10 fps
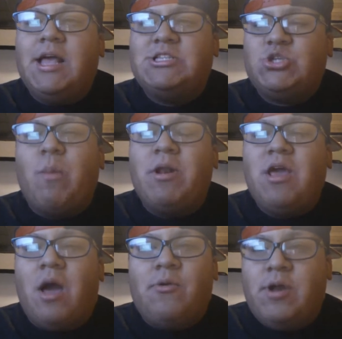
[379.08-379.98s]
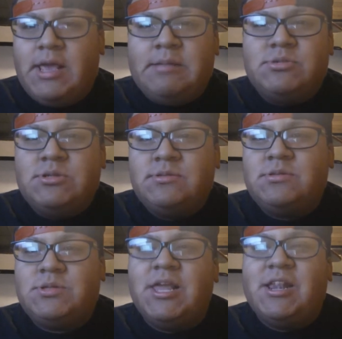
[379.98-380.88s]
And so many other names
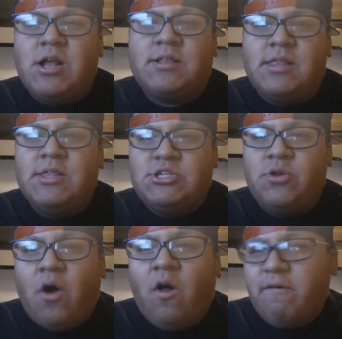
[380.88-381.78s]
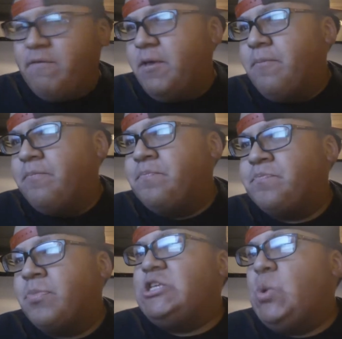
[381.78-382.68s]
get inducted this year in the Hall of Fame.
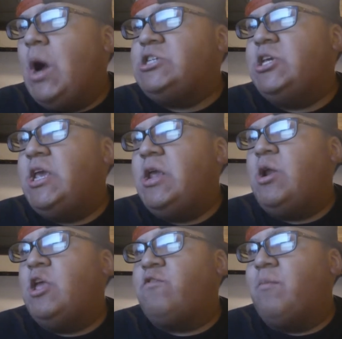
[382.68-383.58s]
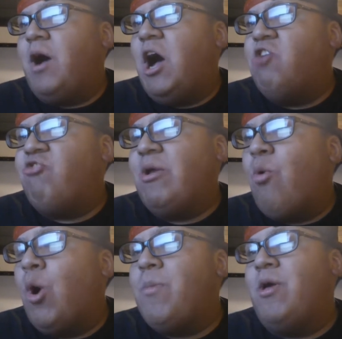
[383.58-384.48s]
Next question here is from Andre
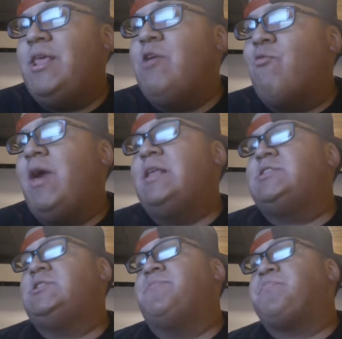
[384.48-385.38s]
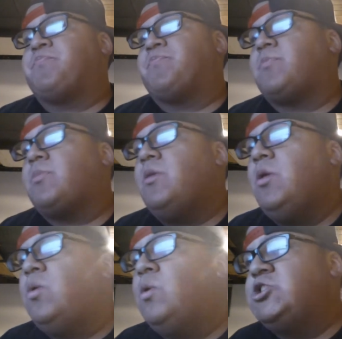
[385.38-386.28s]
Corbell, and he writes
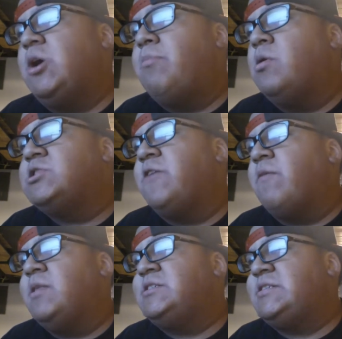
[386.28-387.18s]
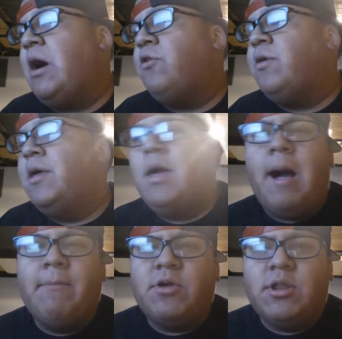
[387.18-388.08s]
What's up, broski from the South?
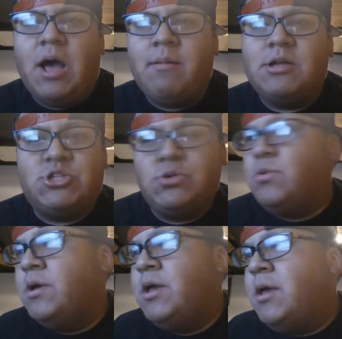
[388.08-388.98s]
I'm good. How about you?